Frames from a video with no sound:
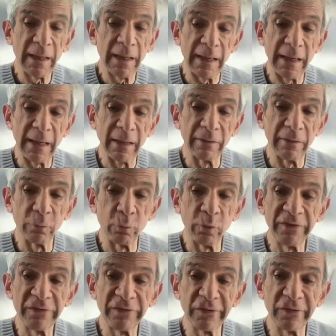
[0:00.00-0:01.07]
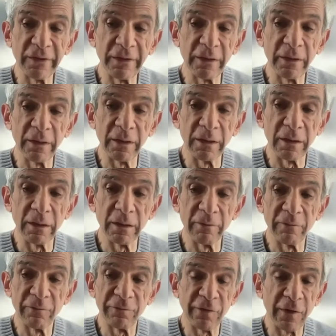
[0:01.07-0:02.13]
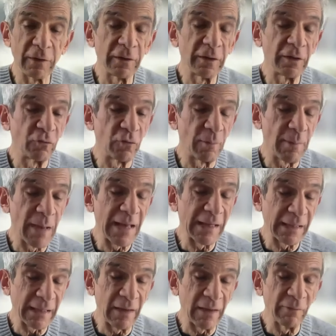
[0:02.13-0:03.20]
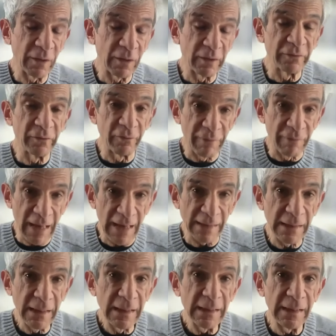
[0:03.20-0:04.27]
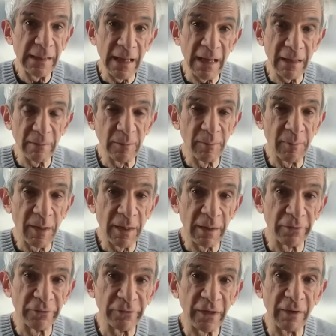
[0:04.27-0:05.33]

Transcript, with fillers: And we see uh, fairly dramatic evidence of that in animal models.